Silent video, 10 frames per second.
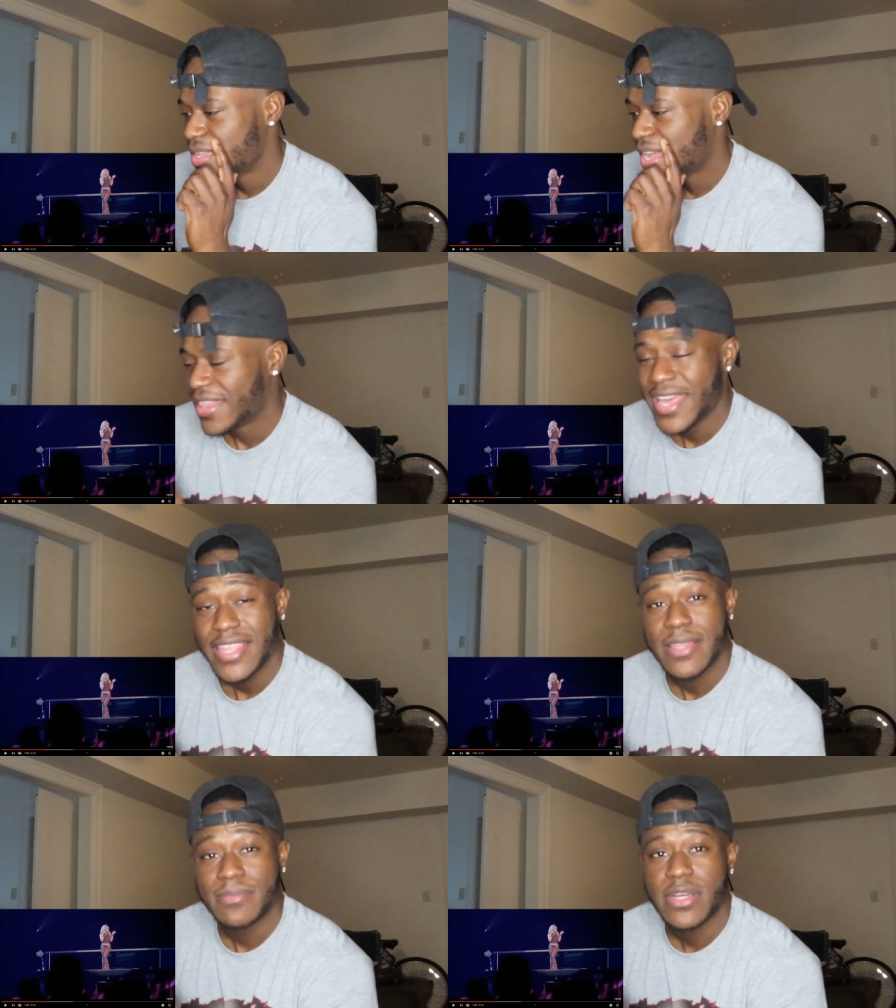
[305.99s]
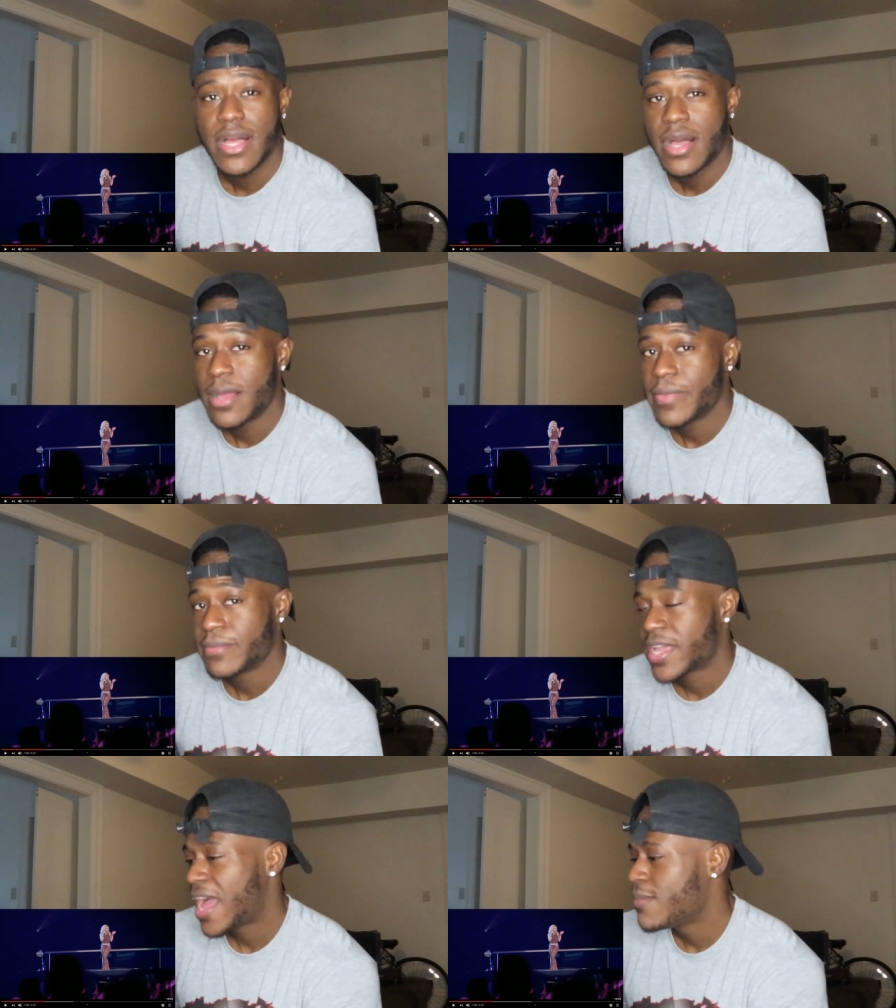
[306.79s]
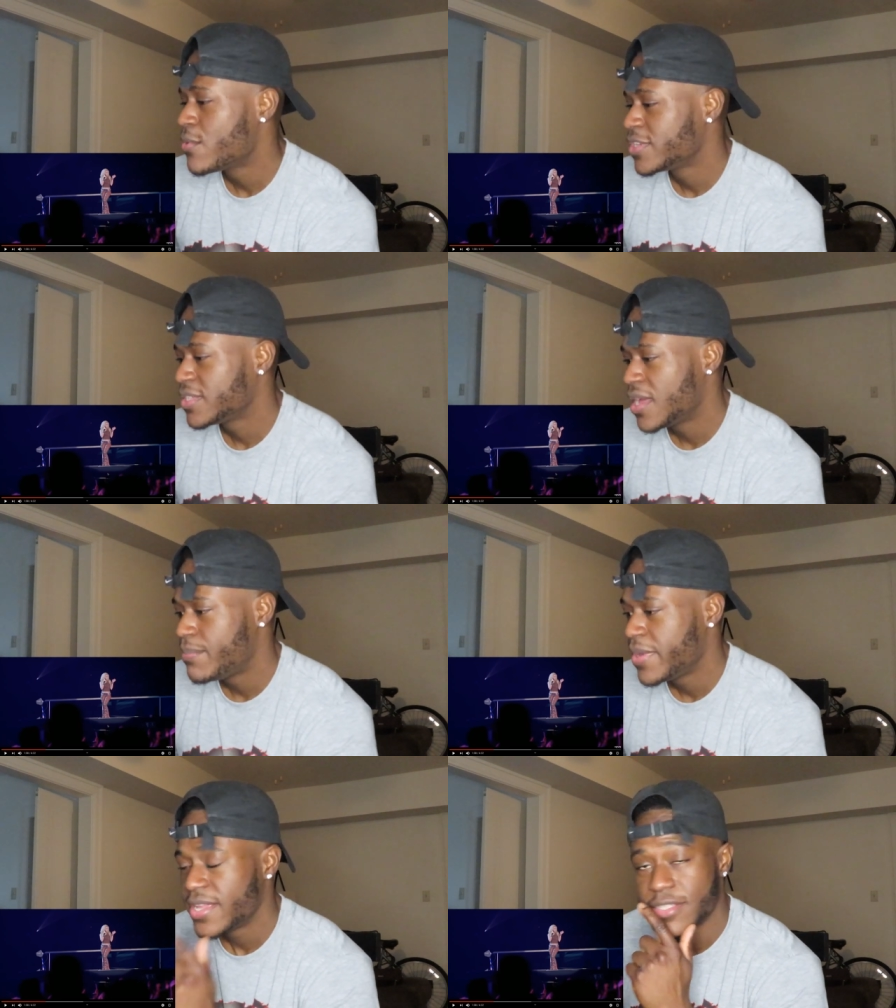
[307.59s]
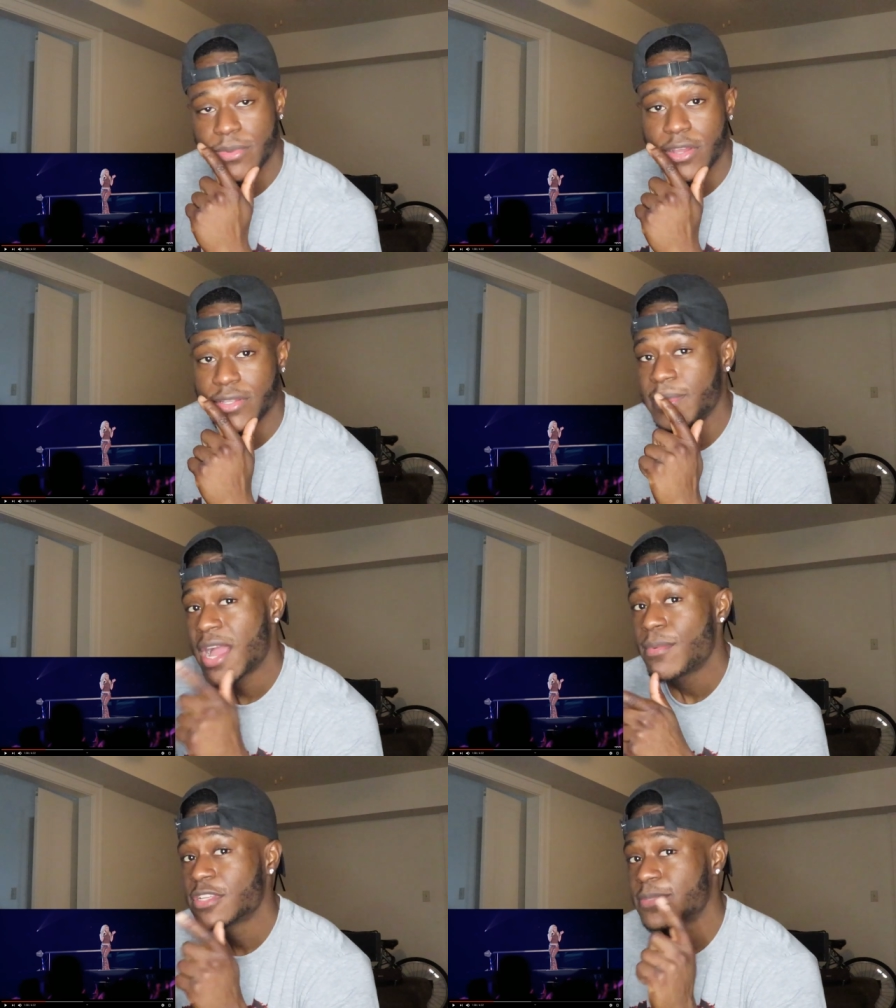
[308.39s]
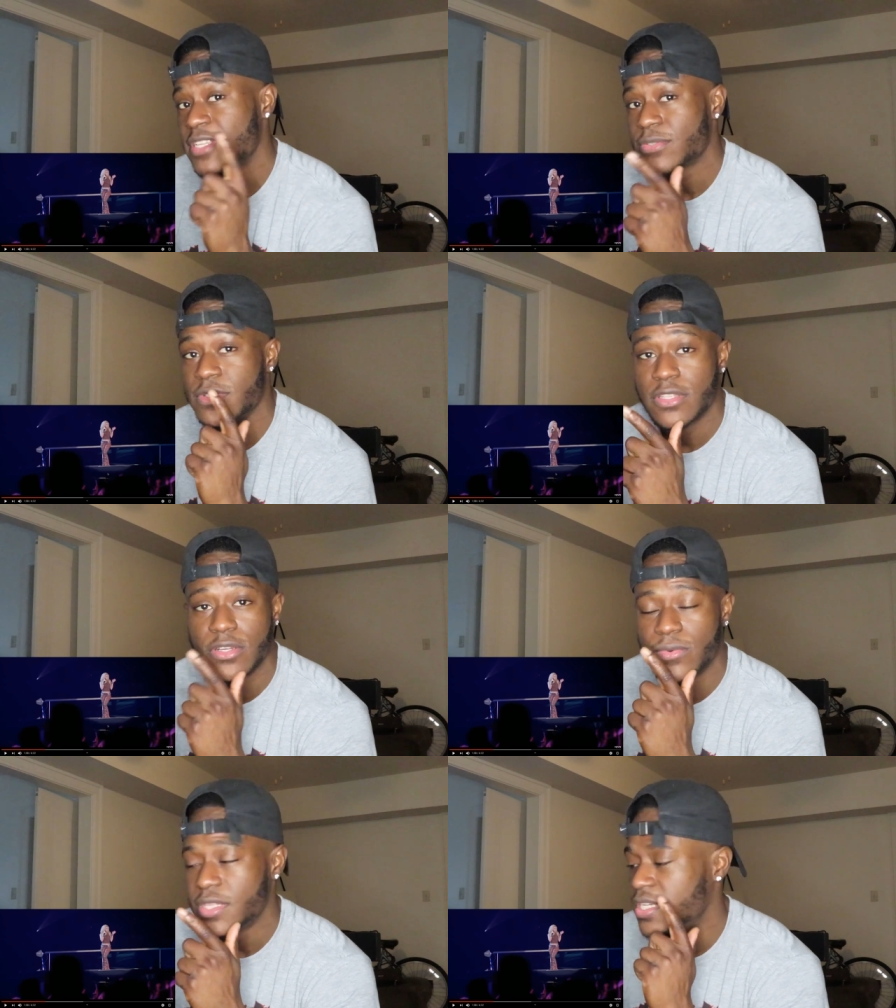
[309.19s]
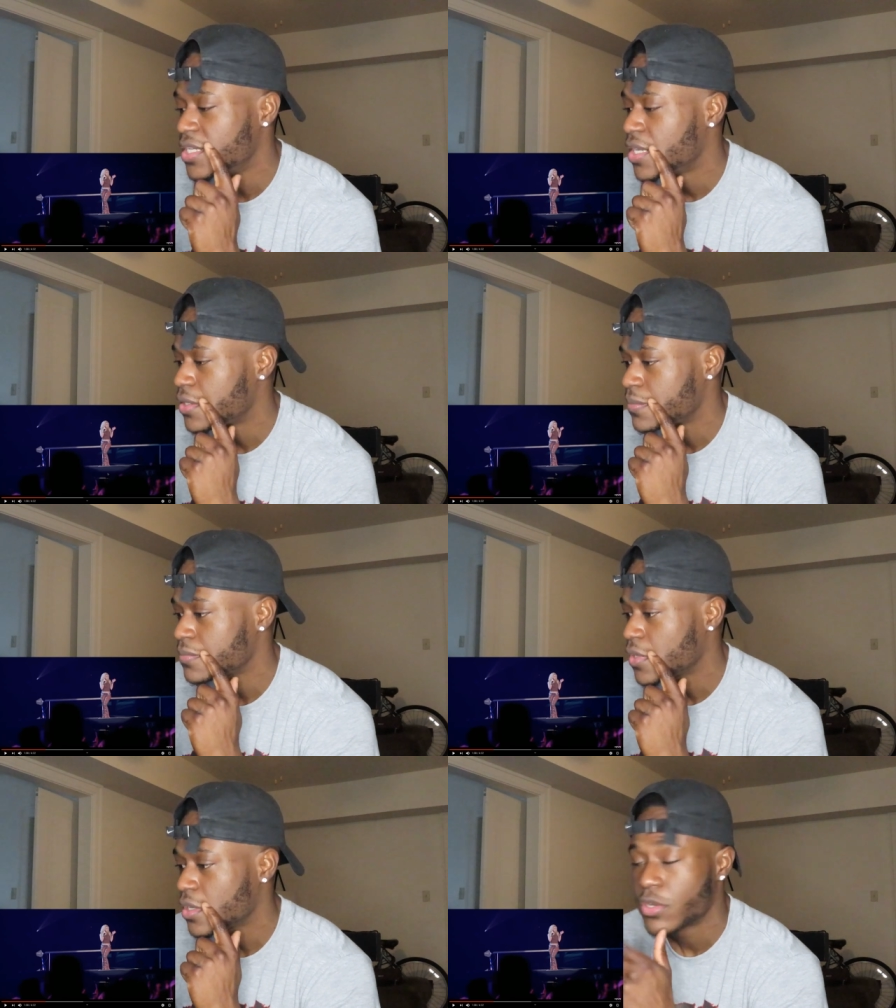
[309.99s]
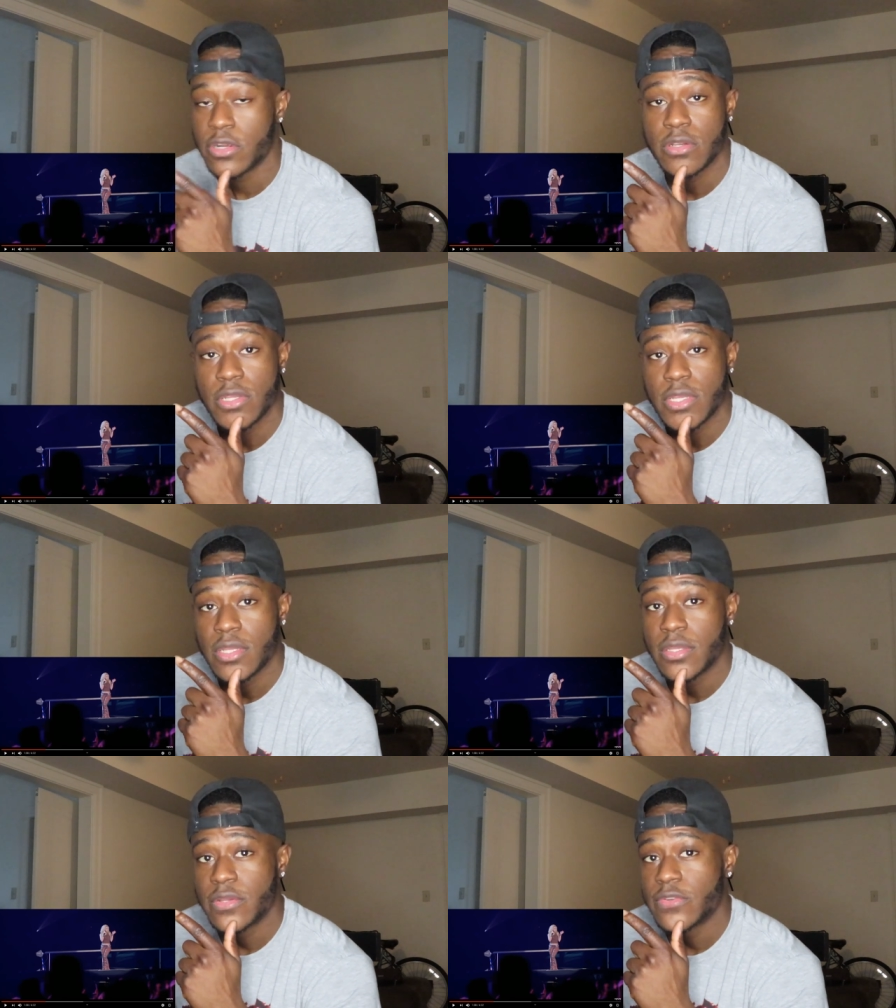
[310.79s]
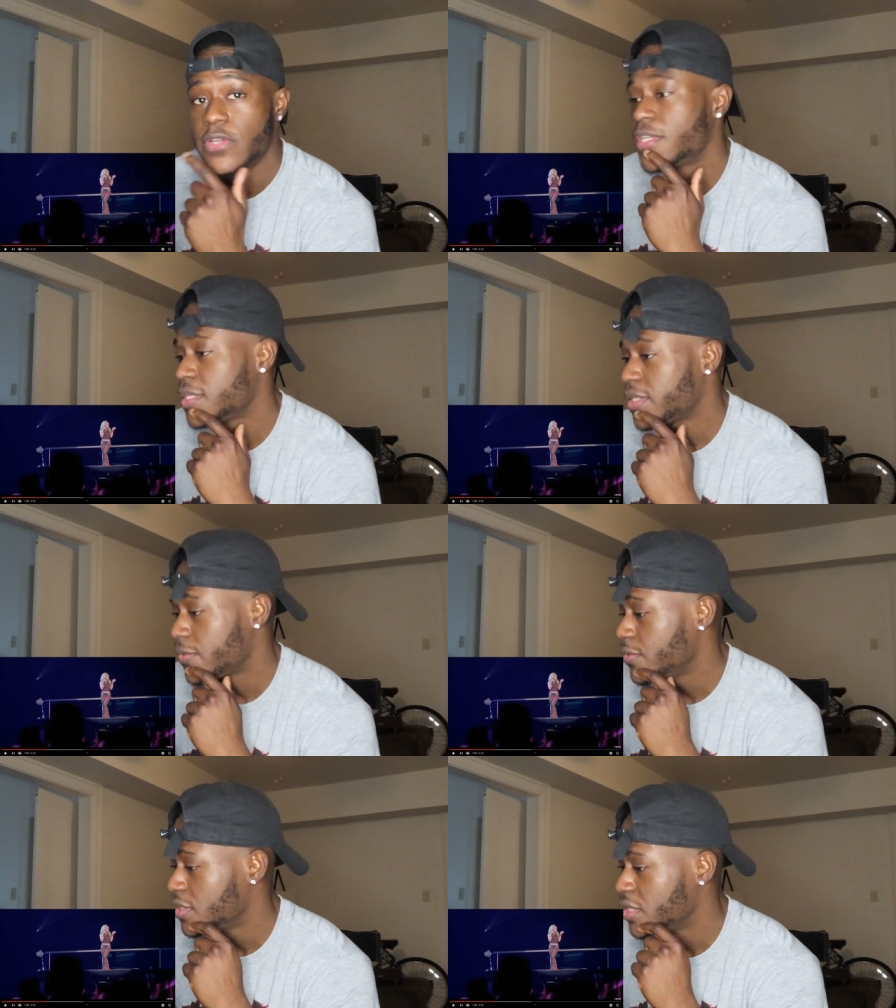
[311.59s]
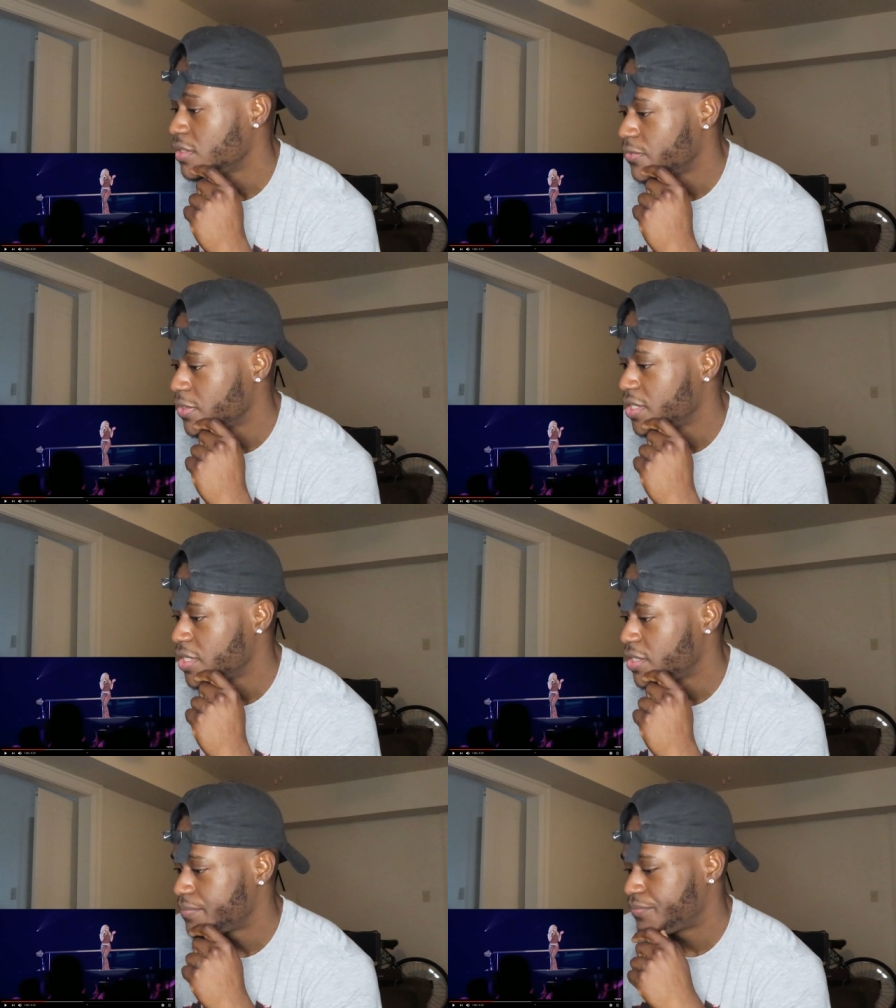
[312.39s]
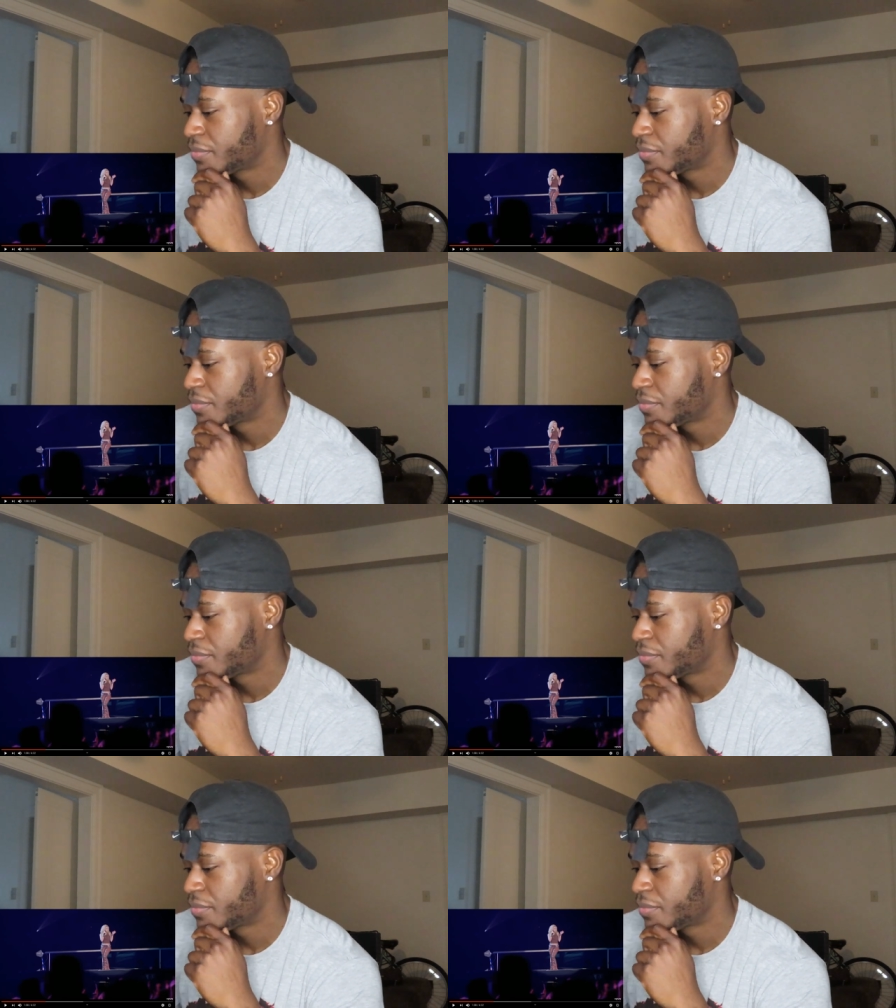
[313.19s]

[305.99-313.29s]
I like them um, them Cowboys uh, pants, bro. Them Cowboys pants would look really good on them, on her. Really, they would. They look really good.